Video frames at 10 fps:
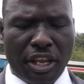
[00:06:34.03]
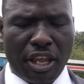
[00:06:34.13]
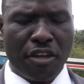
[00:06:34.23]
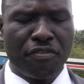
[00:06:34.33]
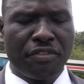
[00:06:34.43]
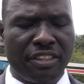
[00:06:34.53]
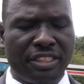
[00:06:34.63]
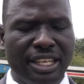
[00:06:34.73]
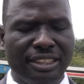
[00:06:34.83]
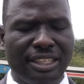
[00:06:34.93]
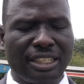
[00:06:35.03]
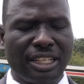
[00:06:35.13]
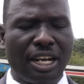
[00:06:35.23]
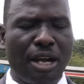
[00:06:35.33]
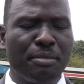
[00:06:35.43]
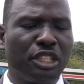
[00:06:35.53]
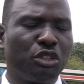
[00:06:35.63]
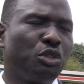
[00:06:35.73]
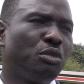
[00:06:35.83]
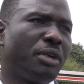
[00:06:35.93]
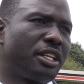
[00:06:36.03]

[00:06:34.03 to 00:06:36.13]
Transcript: everything that are coming to Juba,